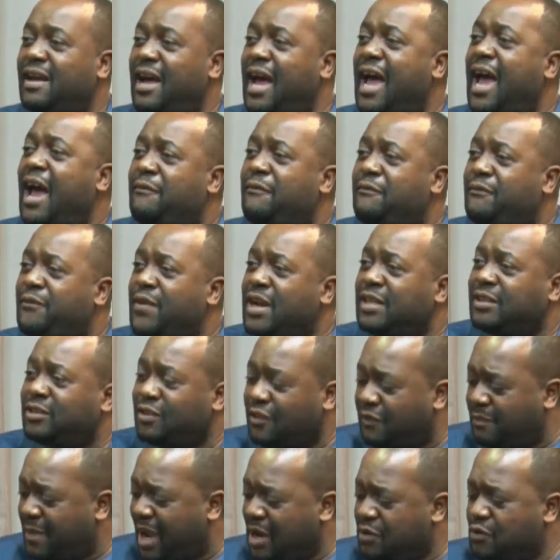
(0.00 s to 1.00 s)
I have friends
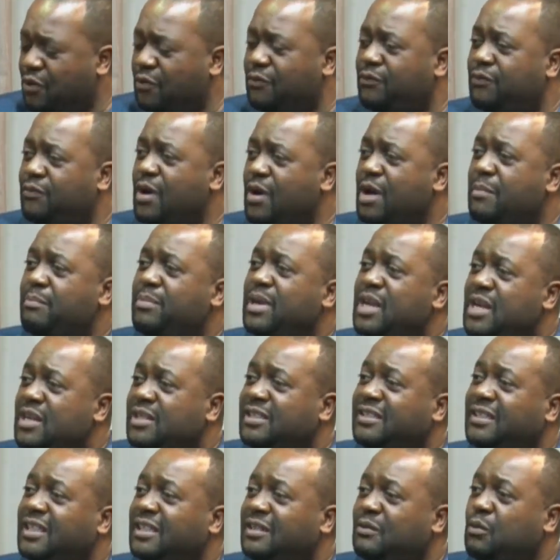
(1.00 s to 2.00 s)
of mine who've
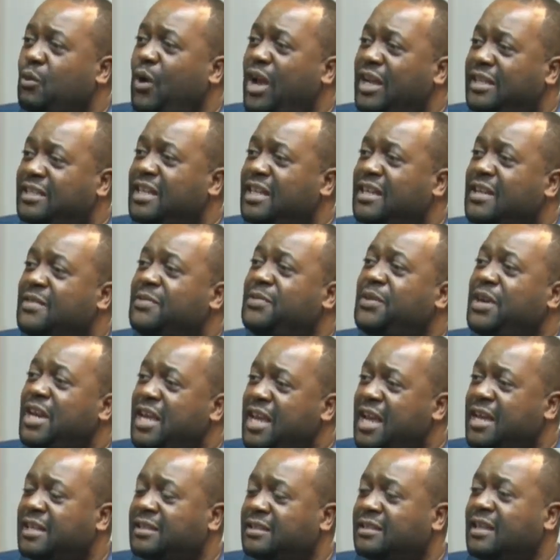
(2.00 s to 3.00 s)
been waiting 3
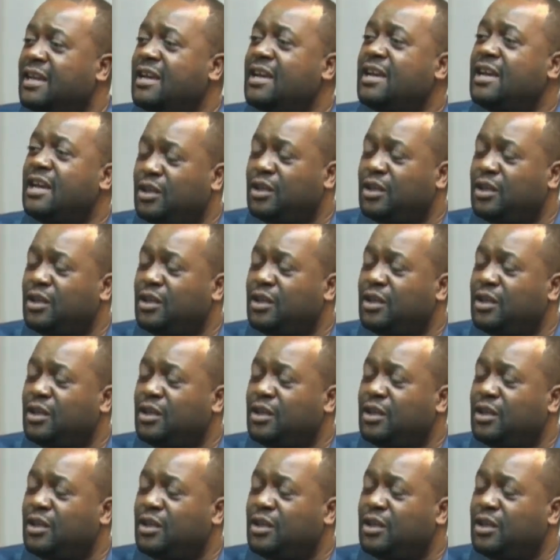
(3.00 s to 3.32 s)
years.